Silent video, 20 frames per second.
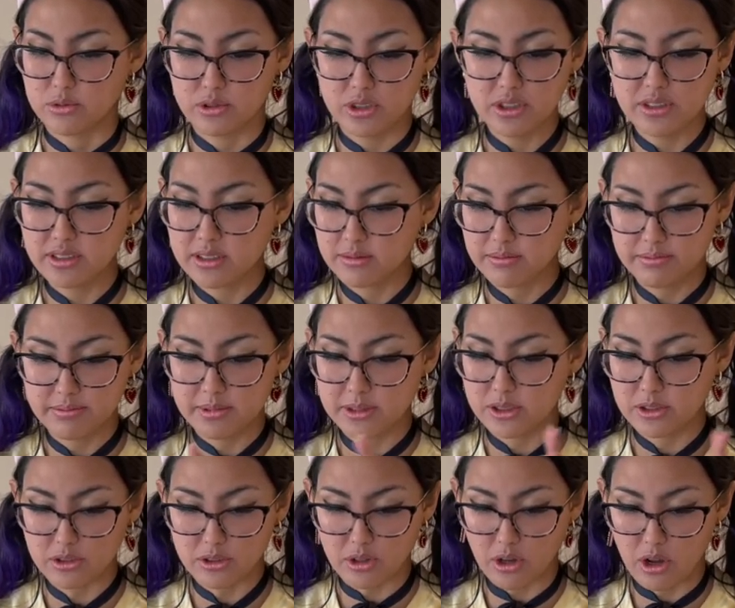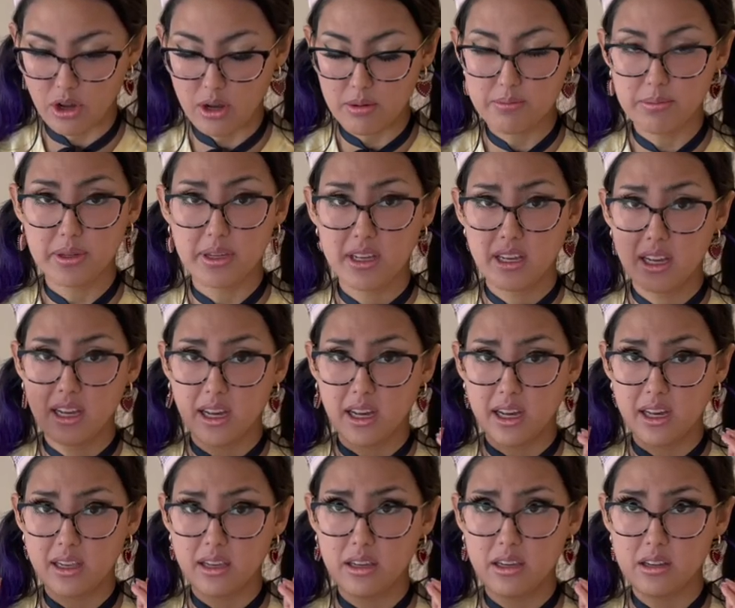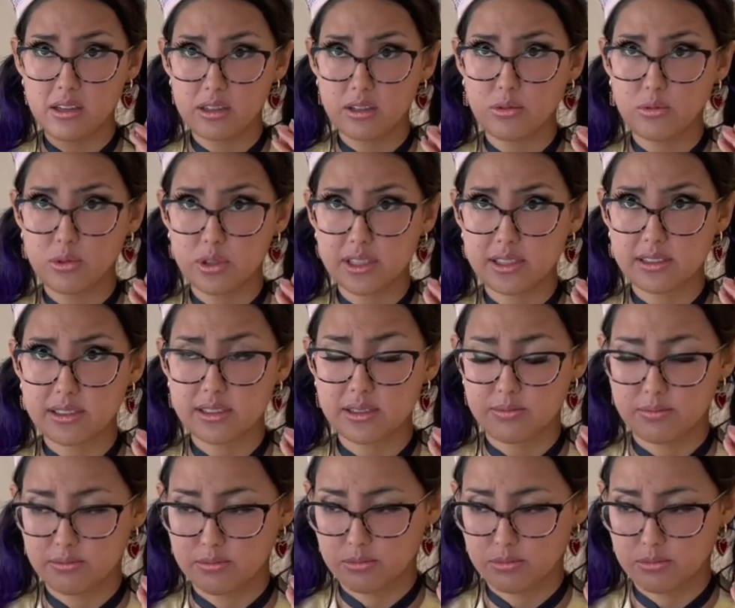Just stop and look at what's